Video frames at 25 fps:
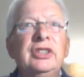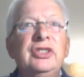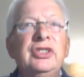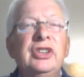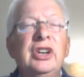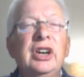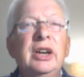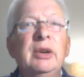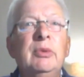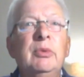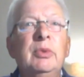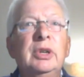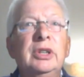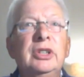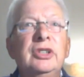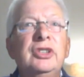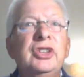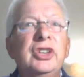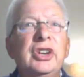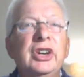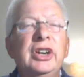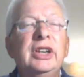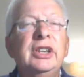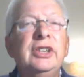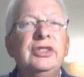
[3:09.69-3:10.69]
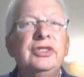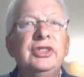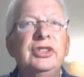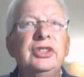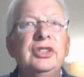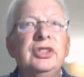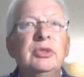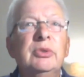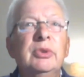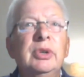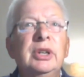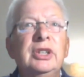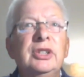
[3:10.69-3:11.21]
Taiwan-China
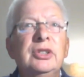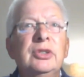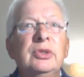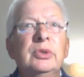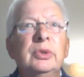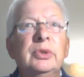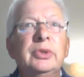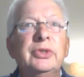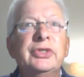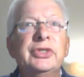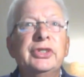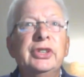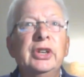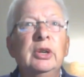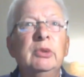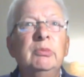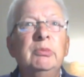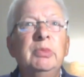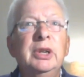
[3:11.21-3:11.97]
situation also.